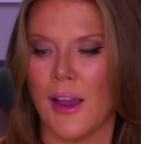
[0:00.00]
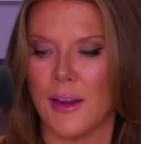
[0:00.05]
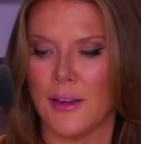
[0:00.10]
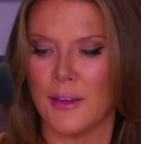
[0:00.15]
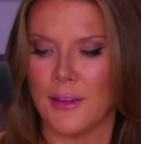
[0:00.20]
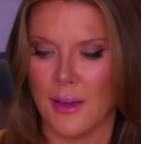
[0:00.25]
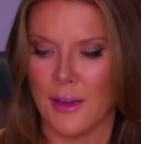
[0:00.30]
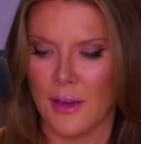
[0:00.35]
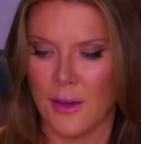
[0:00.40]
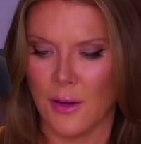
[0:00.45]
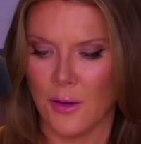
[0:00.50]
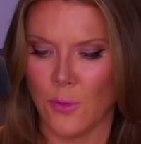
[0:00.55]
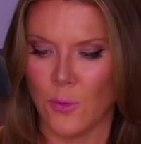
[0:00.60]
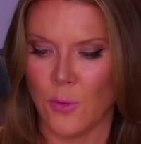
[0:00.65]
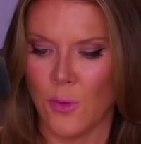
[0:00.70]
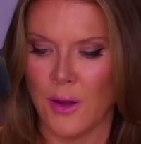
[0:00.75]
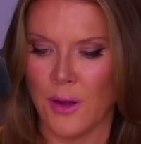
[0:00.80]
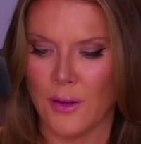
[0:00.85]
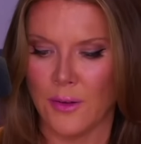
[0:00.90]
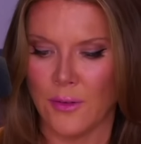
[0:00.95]

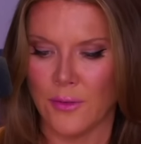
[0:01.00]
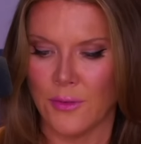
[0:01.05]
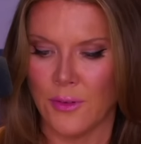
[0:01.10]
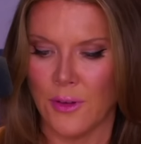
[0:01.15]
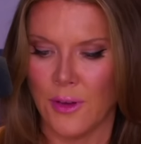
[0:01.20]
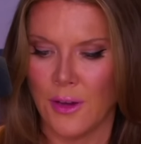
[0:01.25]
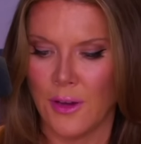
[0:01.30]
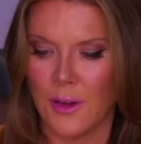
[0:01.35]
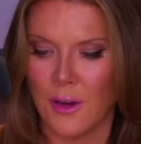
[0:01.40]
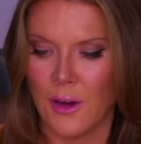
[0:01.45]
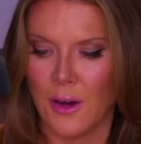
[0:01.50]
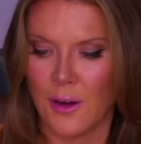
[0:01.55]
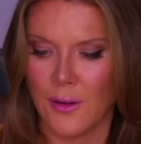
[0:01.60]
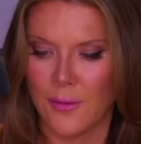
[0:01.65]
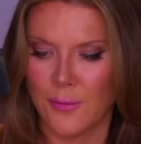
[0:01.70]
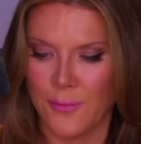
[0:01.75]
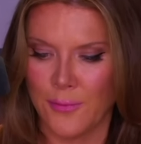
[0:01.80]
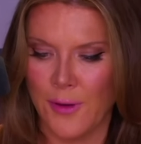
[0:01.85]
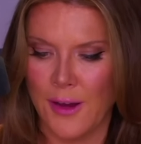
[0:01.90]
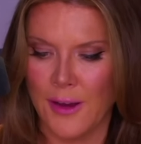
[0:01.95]
And one of
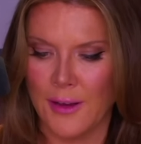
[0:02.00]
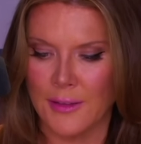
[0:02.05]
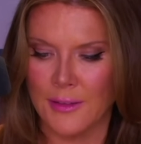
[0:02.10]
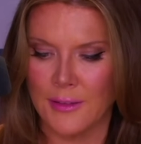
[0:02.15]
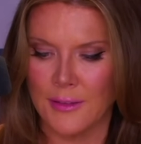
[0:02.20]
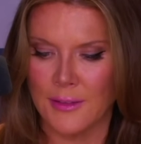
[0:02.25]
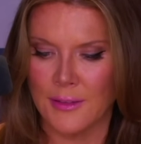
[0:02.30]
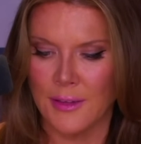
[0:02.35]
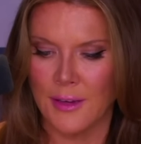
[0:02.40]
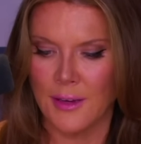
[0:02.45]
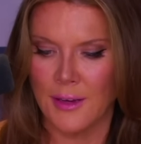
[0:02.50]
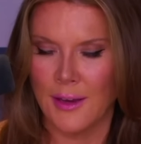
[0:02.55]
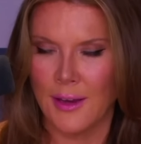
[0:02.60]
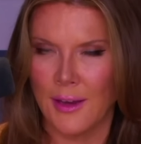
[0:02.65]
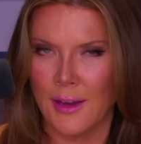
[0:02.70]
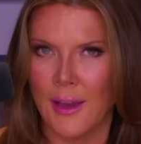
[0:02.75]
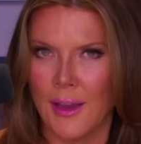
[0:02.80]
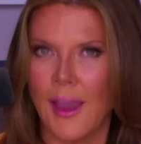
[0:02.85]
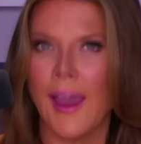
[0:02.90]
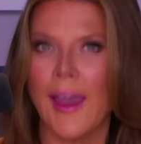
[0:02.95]
our friends,
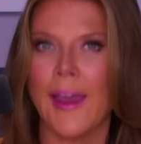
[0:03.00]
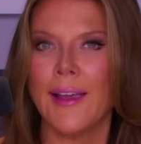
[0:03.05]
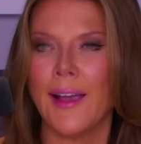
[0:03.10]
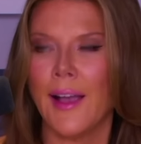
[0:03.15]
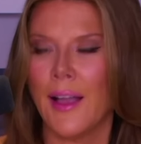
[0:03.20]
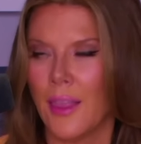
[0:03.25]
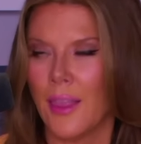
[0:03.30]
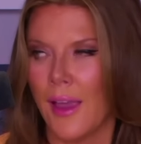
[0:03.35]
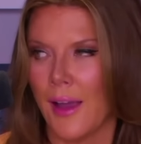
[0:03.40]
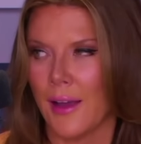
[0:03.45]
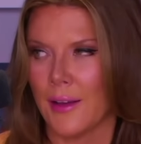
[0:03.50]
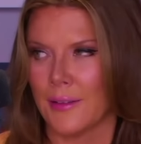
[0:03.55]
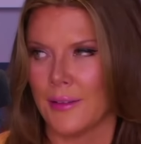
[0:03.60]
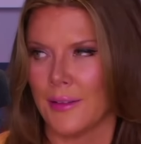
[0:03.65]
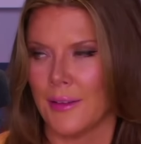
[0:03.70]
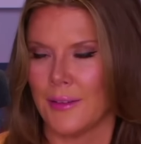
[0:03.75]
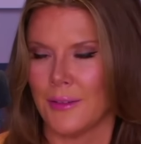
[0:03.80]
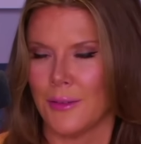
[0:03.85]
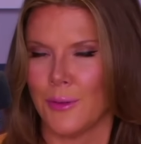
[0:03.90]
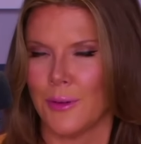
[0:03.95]

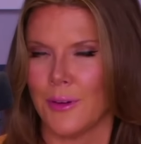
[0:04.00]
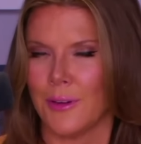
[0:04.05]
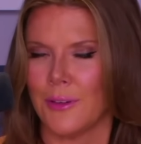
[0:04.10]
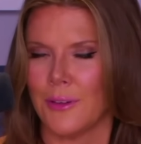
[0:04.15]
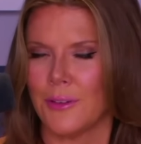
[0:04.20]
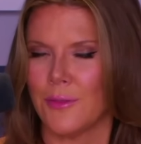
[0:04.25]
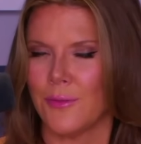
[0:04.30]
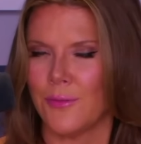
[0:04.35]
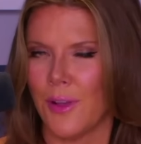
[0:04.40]
ALX on Twitter, you